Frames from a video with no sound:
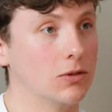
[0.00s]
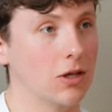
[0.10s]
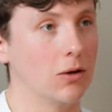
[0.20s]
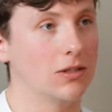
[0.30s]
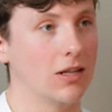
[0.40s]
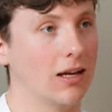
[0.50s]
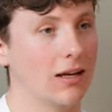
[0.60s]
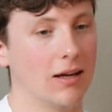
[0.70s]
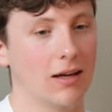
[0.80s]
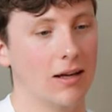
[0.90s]
So it's
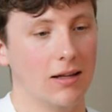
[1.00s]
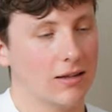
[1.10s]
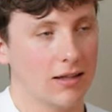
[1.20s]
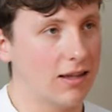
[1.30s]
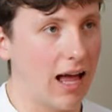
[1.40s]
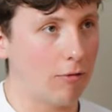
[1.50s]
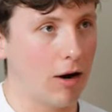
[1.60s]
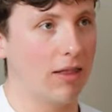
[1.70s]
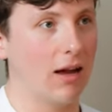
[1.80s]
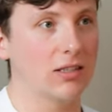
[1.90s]
like that
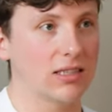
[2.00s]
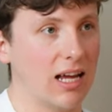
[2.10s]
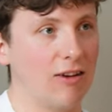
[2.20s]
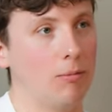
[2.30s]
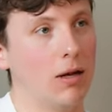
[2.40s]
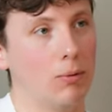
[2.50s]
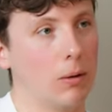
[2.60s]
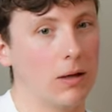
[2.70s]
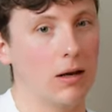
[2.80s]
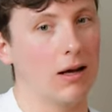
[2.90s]
right there has saved me
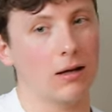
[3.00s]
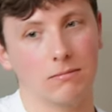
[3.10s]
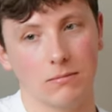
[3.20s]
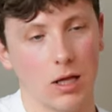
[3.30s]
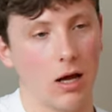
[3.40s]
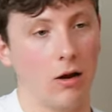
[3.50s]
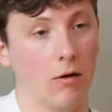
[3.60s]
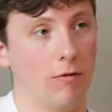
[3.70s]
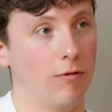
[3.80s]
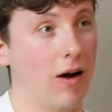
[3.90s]
probably like, I don't
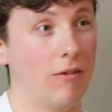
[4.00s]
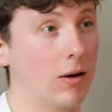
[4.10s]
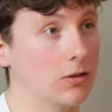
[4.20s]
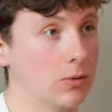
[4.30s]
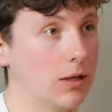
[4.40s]
know, 5 hours a